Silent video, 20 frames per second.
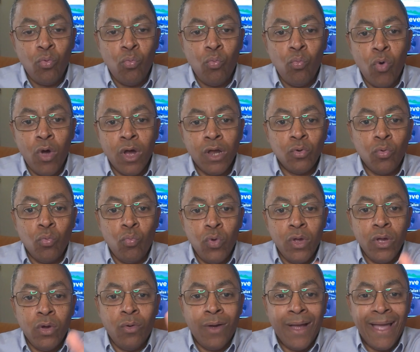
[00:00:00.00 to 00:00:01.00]
what
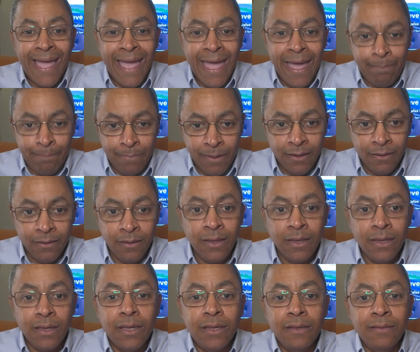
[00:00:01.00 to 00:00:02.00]
will happen.
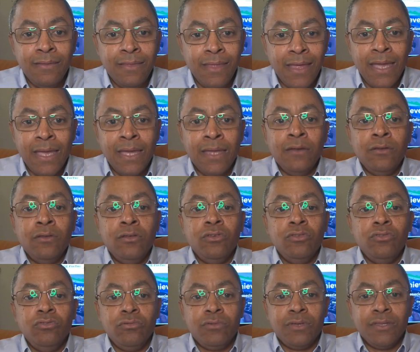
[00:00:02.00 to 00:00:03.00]
And then
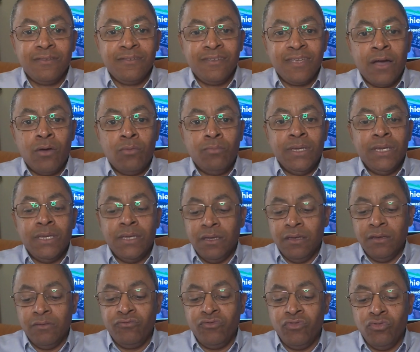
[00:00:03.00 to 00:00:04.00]
you can tell me
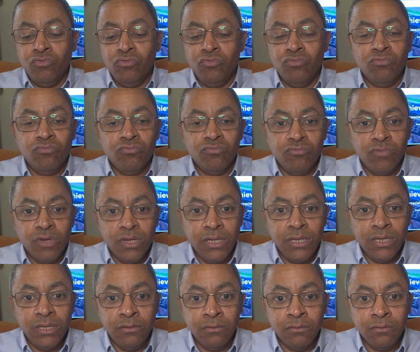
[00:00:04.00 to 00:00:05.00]
if you
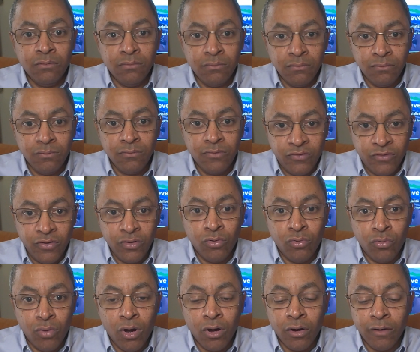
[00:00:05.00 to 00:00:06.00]
really
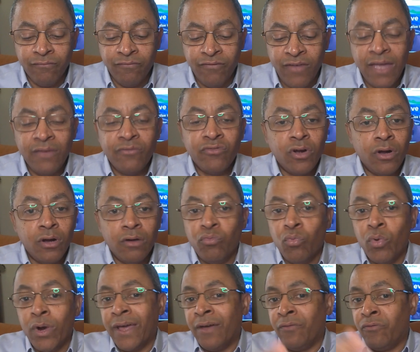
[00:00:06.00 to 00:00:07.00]
still are in favor of
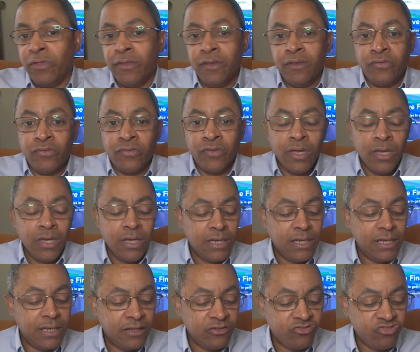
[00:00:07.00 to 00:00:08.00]
whatever this
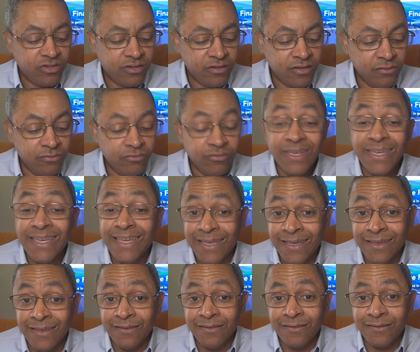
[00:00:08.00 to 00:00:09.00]
initiative
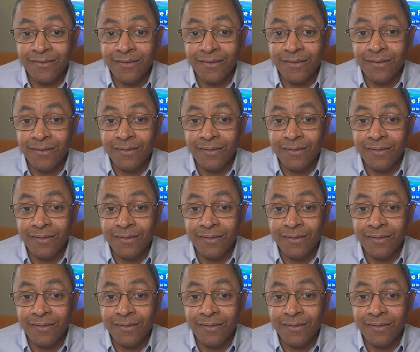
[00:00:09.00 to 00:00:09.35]
is.